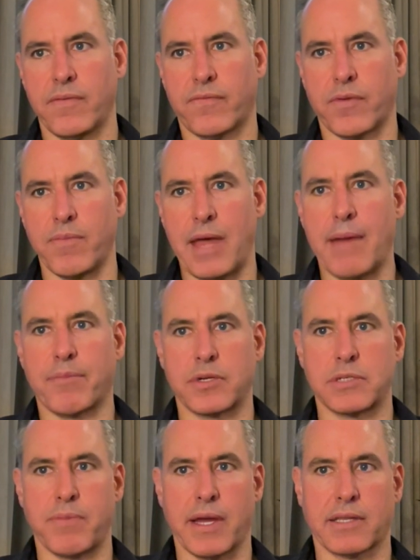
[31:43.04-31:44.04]
from that
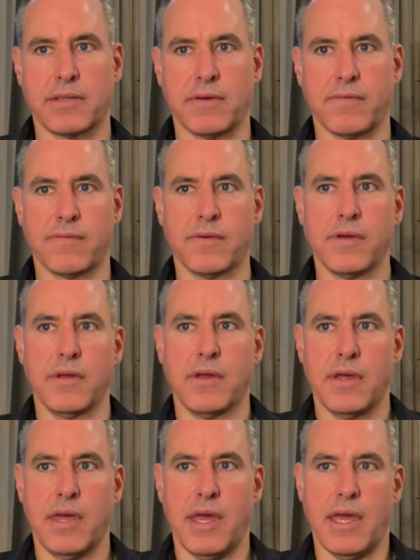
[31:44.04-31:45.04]
perspective.
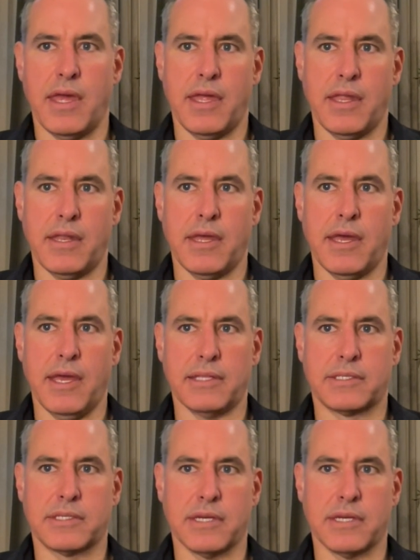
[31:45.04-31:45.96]
And it's,